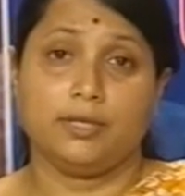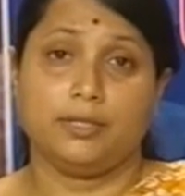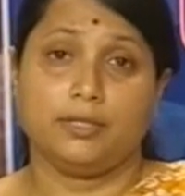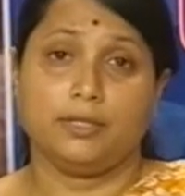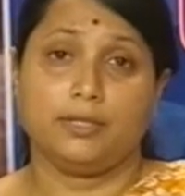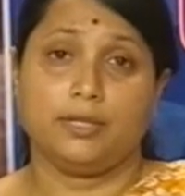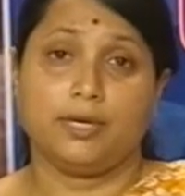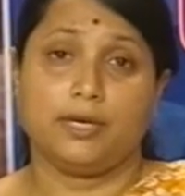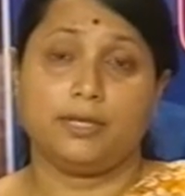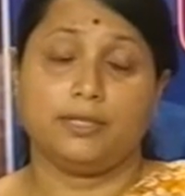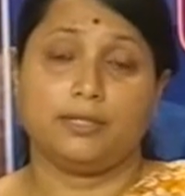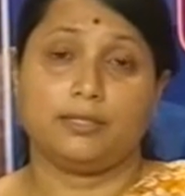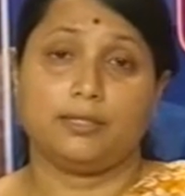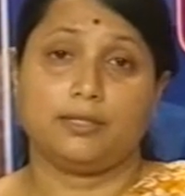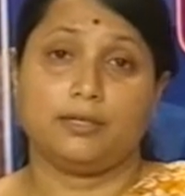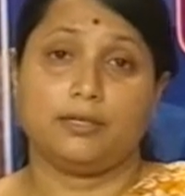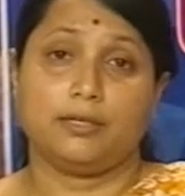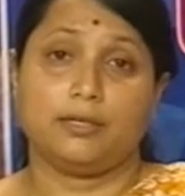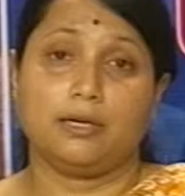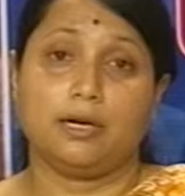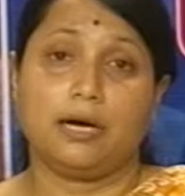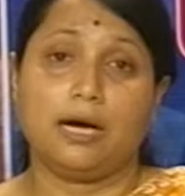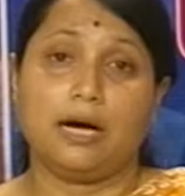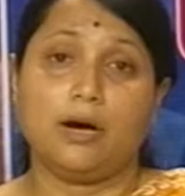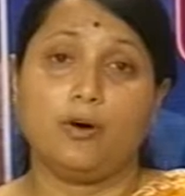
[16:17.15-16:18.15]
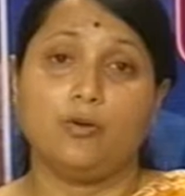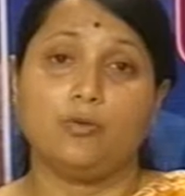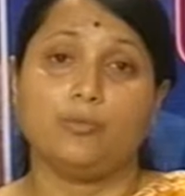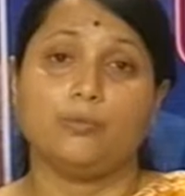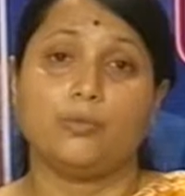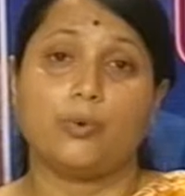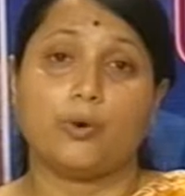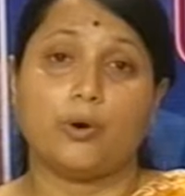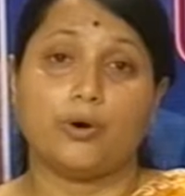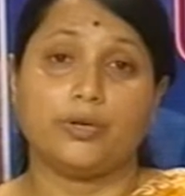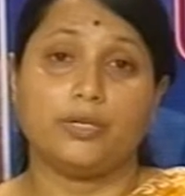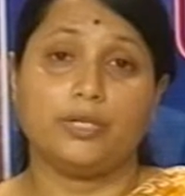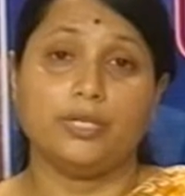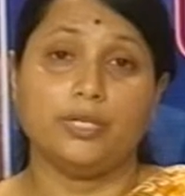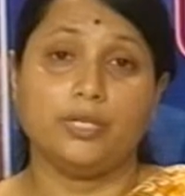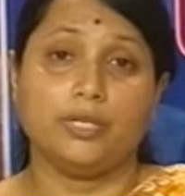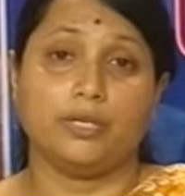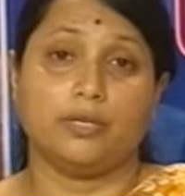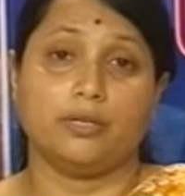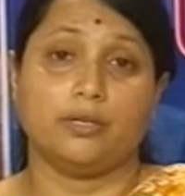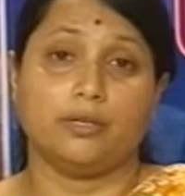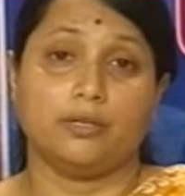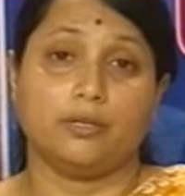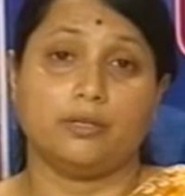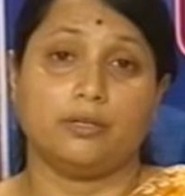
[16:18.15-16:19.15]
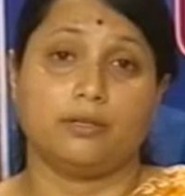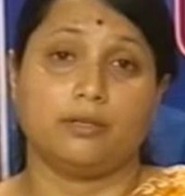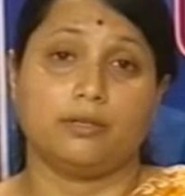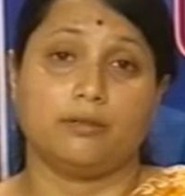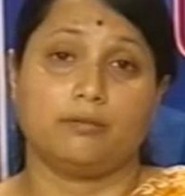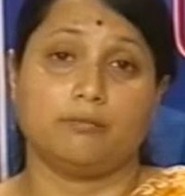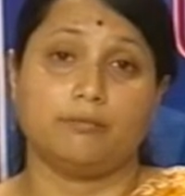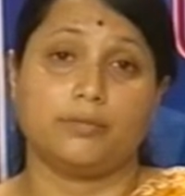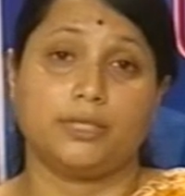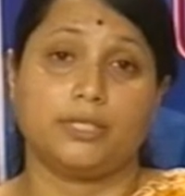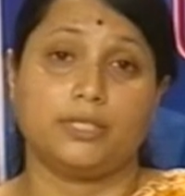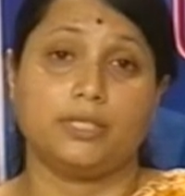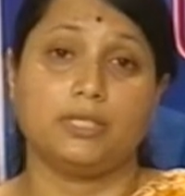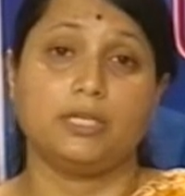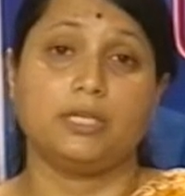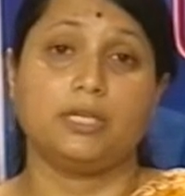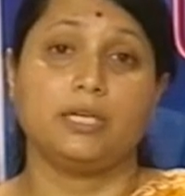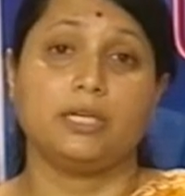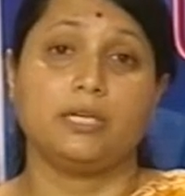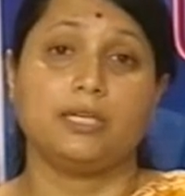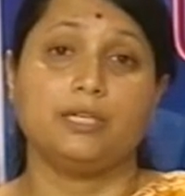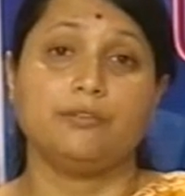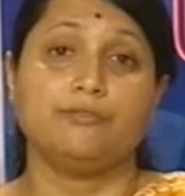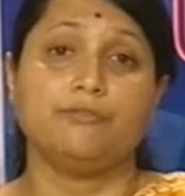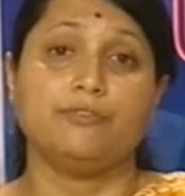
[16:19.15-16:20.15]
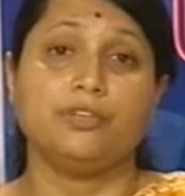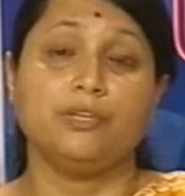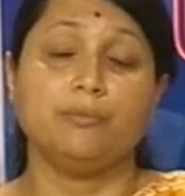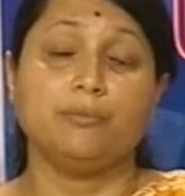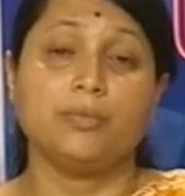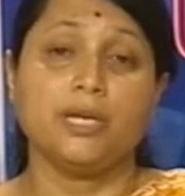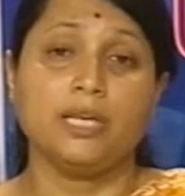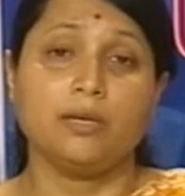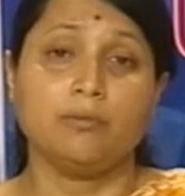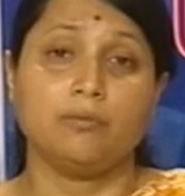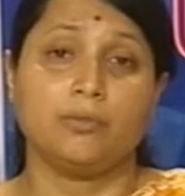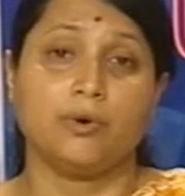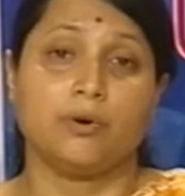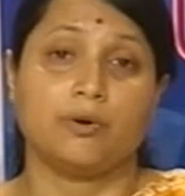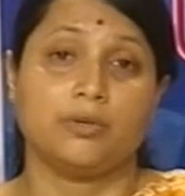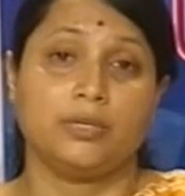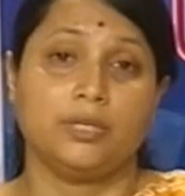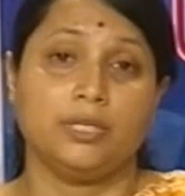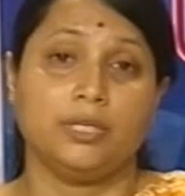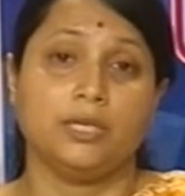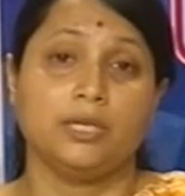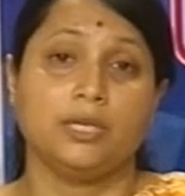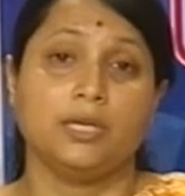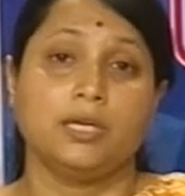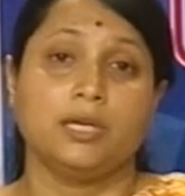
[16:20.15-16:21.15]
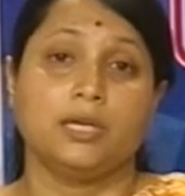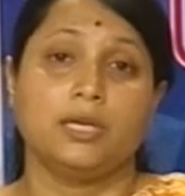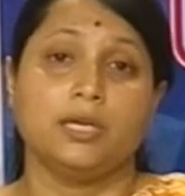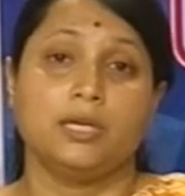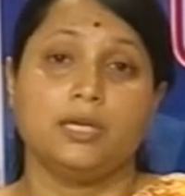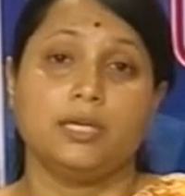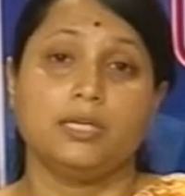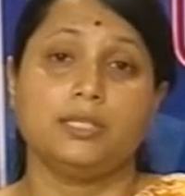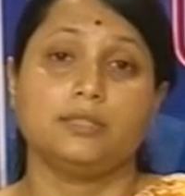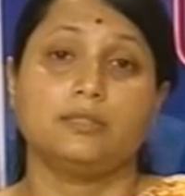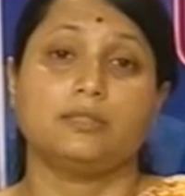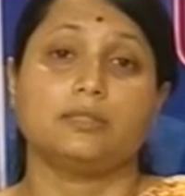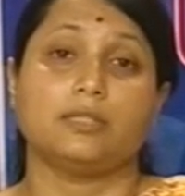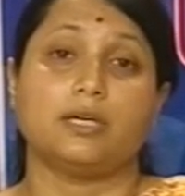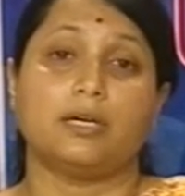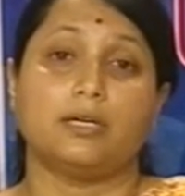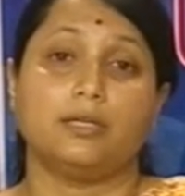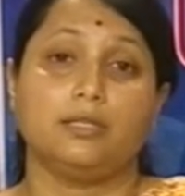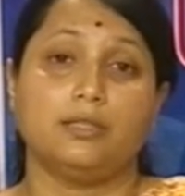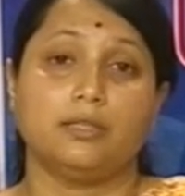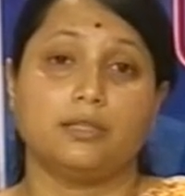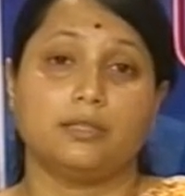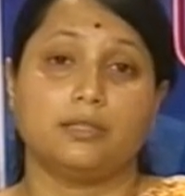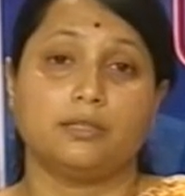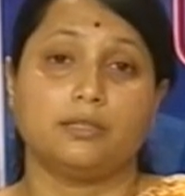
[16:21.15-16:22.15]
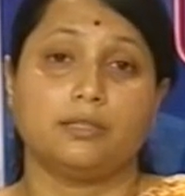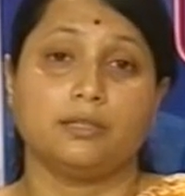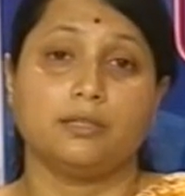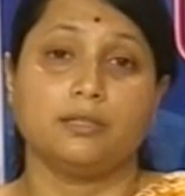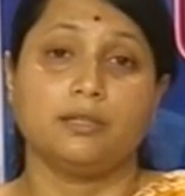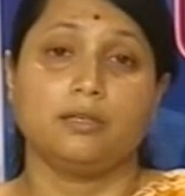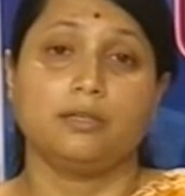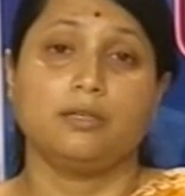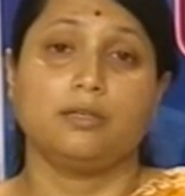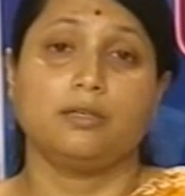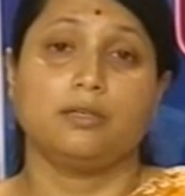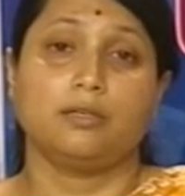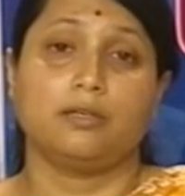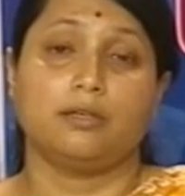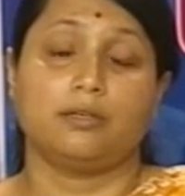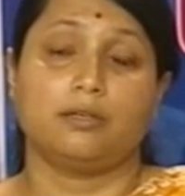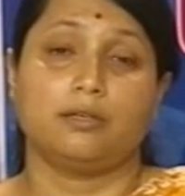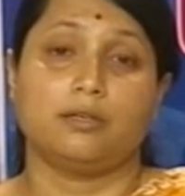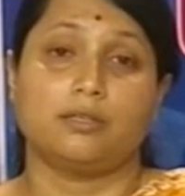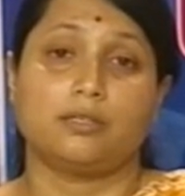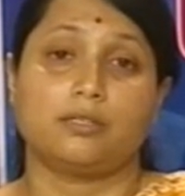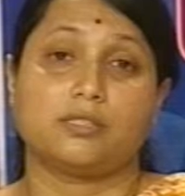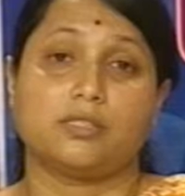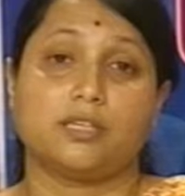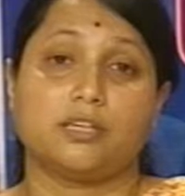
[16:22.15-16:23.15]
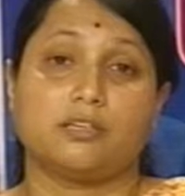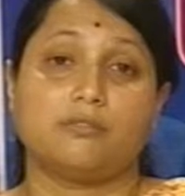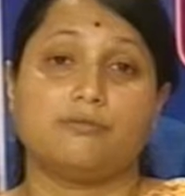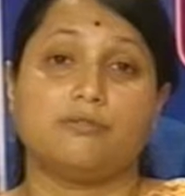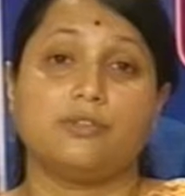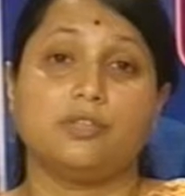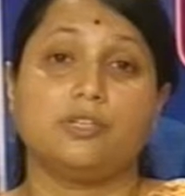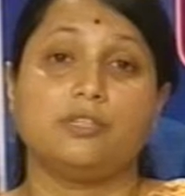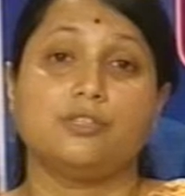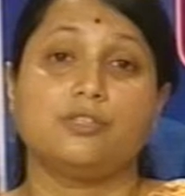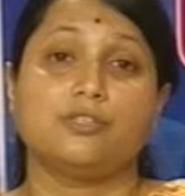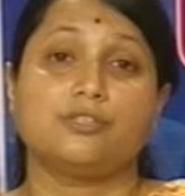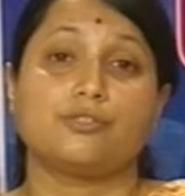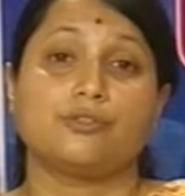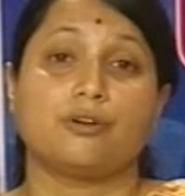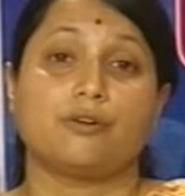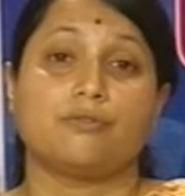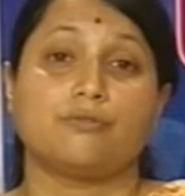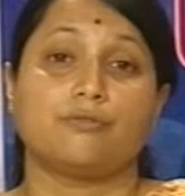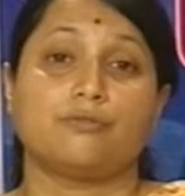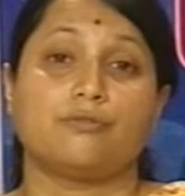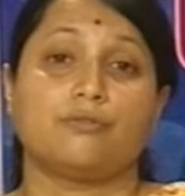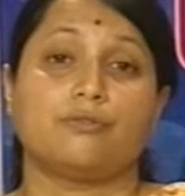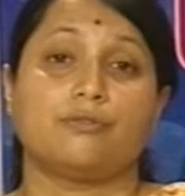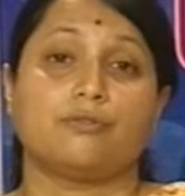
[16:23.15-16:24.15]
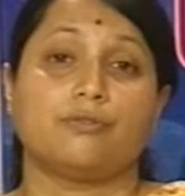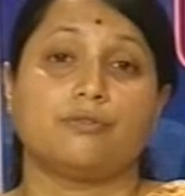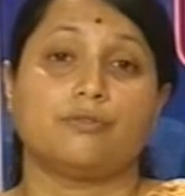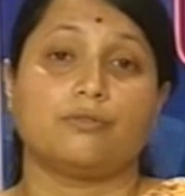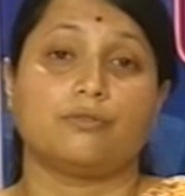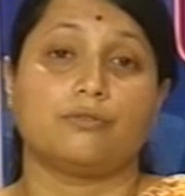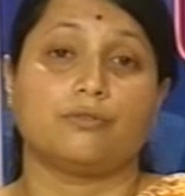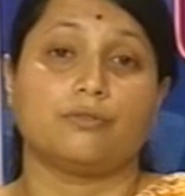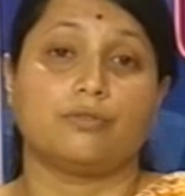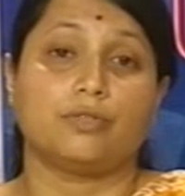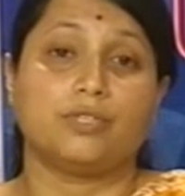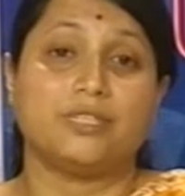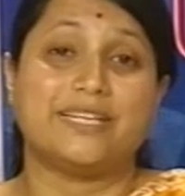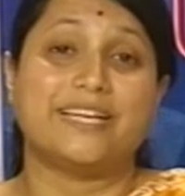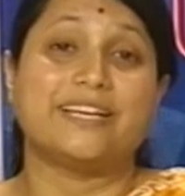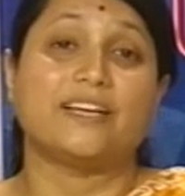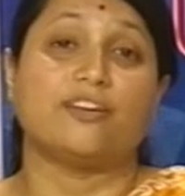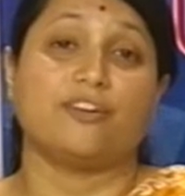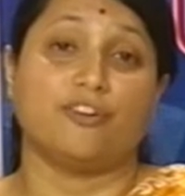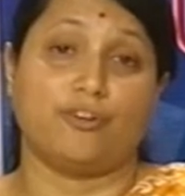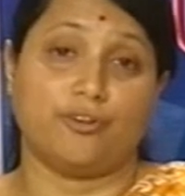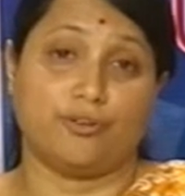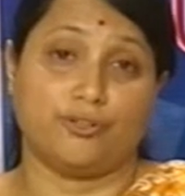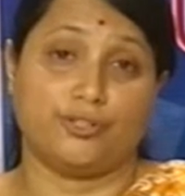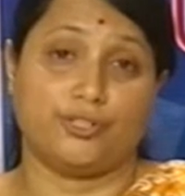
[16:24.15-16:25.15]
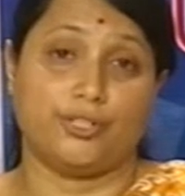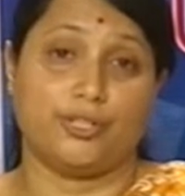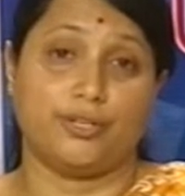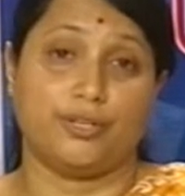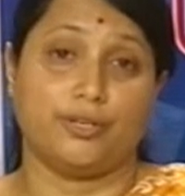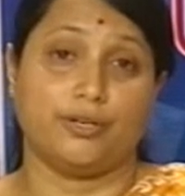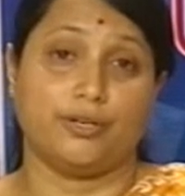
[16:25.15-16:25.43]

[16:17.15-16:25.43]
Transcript: that how body, particularly female body, is under the surveillance of technology.